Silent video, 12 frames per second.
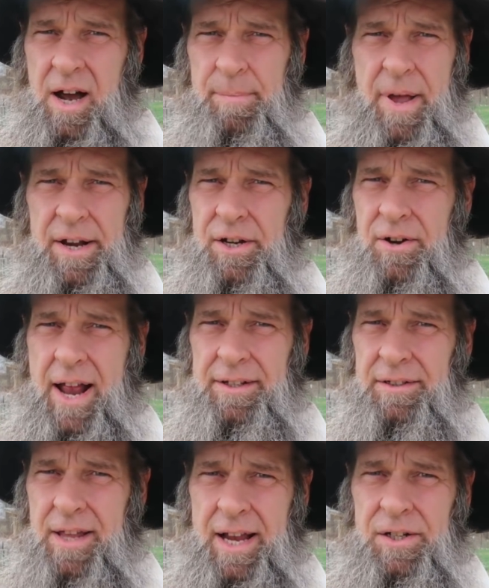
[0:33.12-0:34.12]
I'm not here
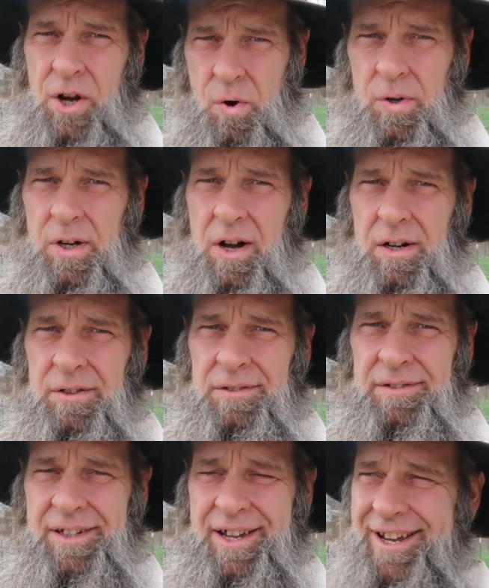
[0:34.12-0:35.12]
acting like a know-it-all,
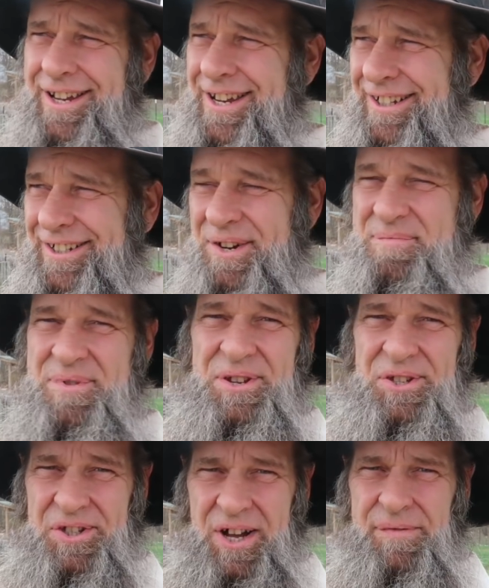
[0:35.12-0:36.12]
okay? Some of
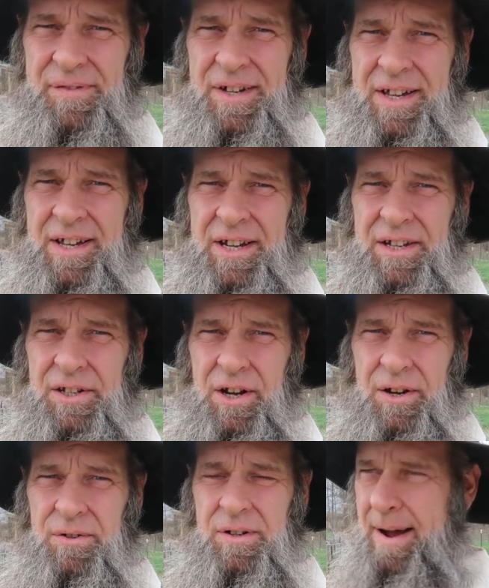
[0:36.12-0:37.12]
this stuff, you
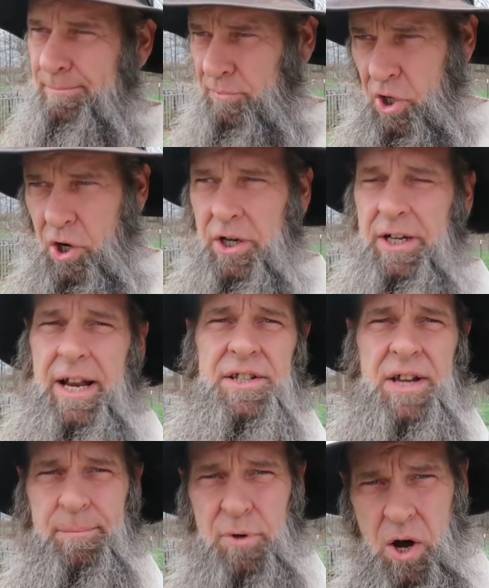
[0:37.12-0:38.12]
know, I'm learning
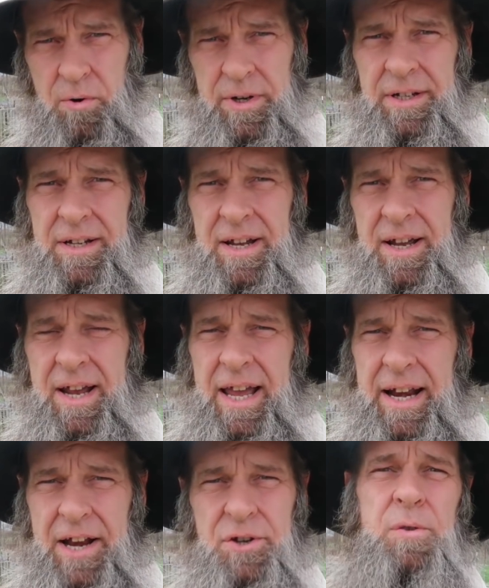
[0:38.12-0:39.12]
as I'm going,
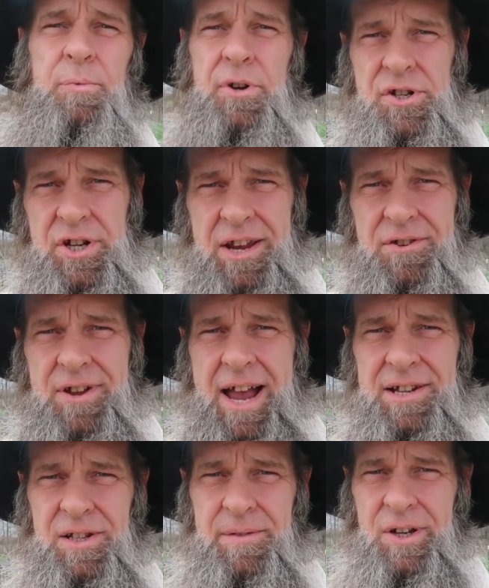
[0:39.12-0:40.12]
and I do appreciate you
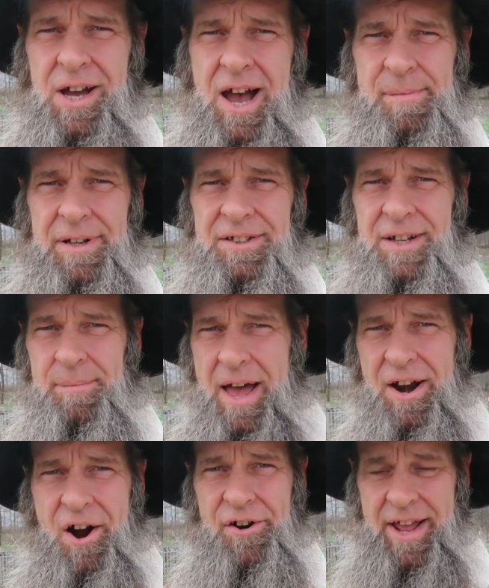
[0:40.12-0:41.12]
guys leaving comments. I'm
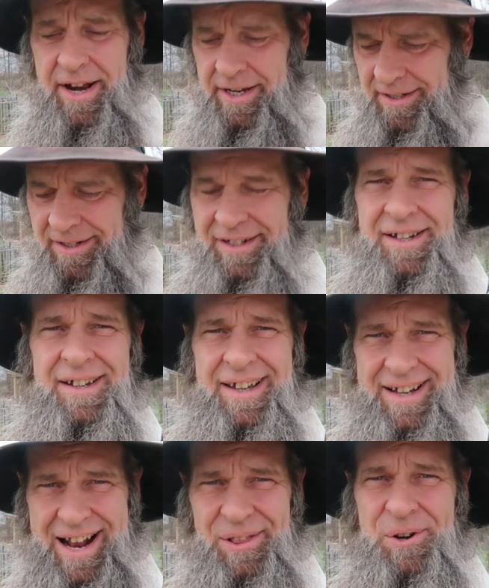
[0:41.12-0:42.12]
not hard-headed,
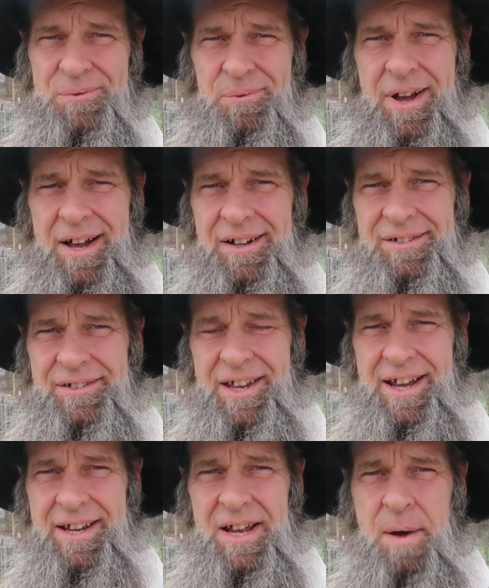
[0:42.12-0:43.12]
and I learn well,
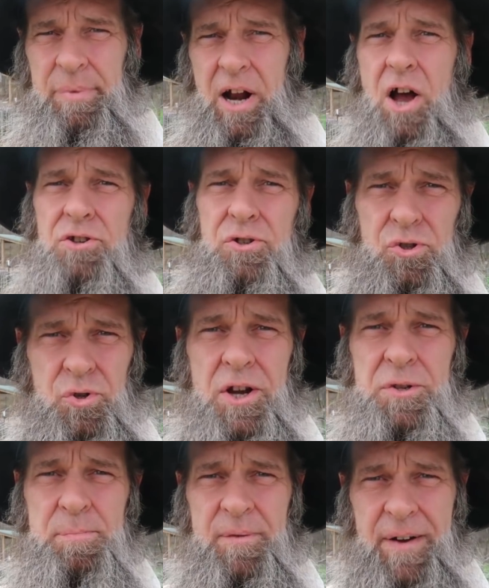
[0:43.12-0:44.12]
okay? But I also
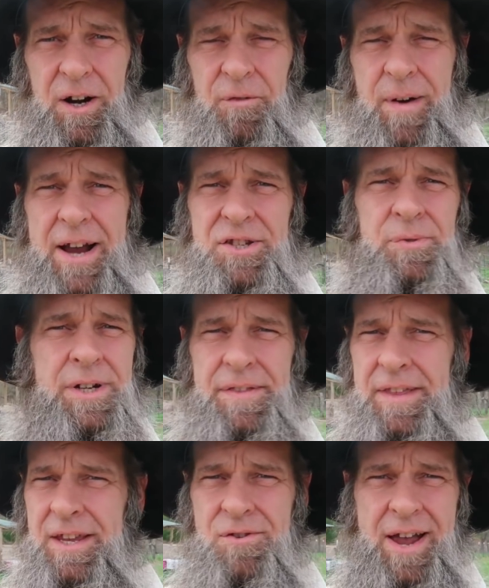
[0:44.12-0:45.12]
trust but verify, so
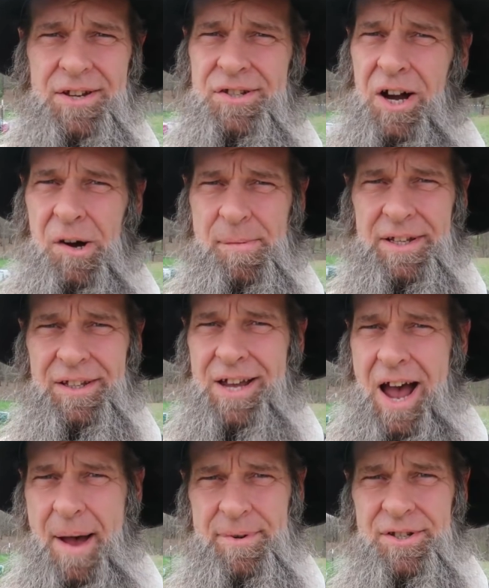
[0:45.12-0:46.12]
anything you guys tell me in the
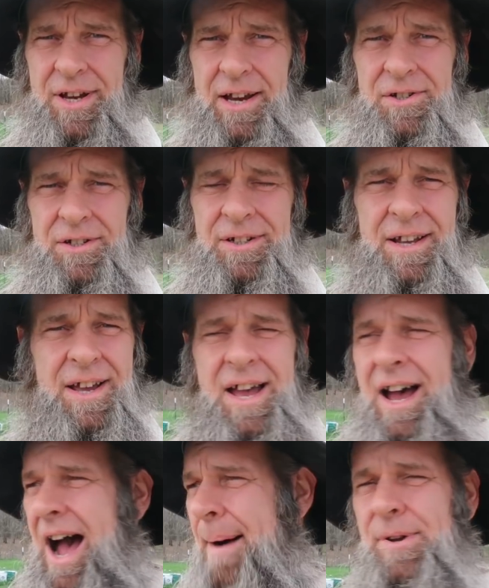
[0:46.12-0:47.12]
comments section,
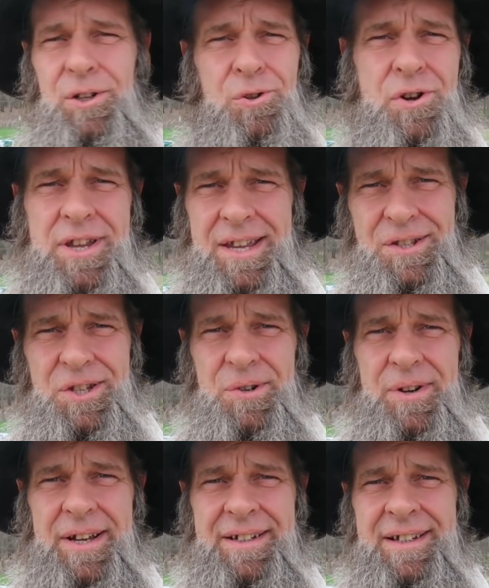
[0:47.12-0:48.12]
I'm gonna look
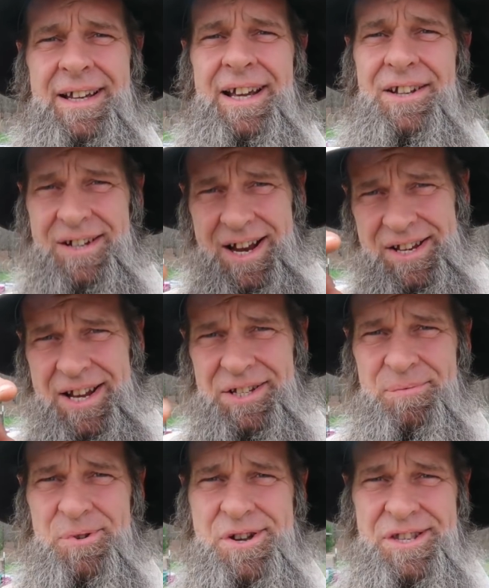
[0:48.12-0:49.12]
into it. You guys had
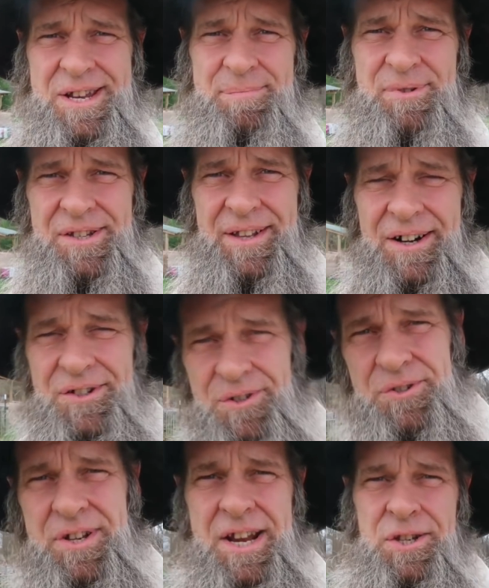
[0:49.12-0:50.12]
some good tips in there,
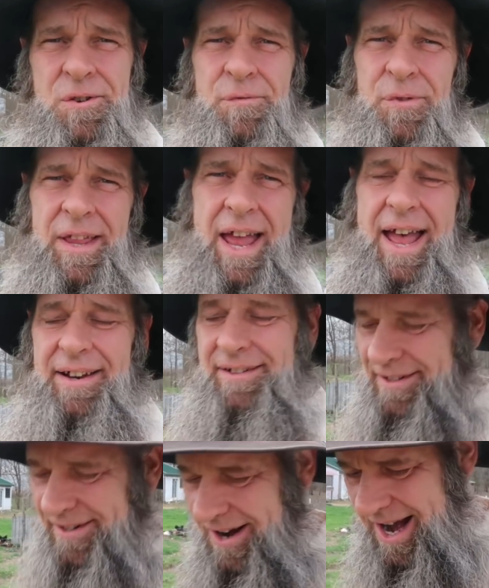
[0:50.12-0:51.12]
so stay tuned for that,
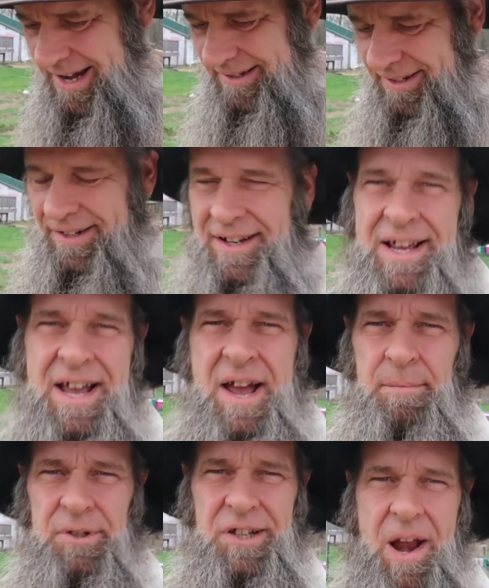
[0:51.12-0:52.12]
all right?
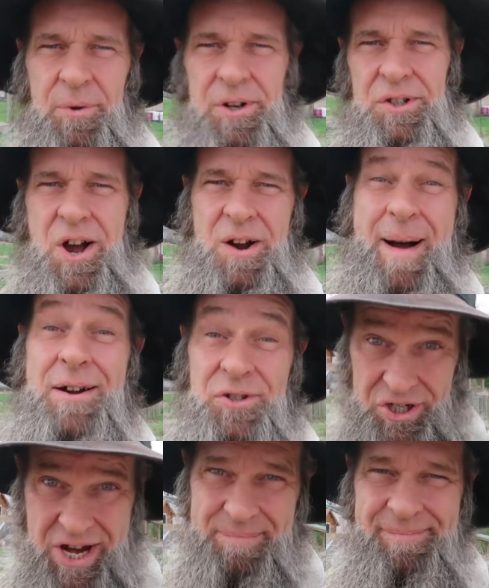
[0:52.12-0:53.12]
But today we're gonna talk about
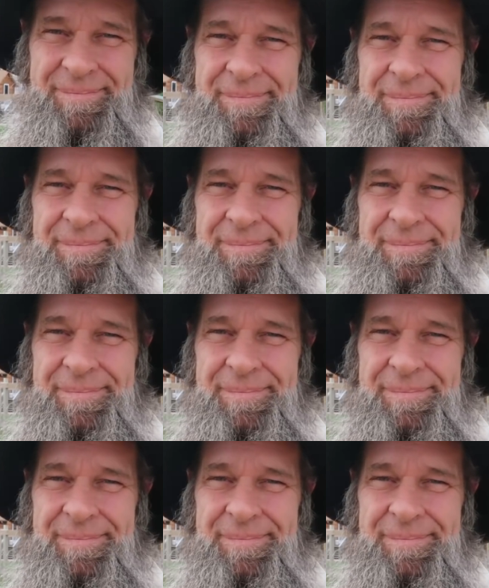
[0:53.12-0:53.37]
sheep.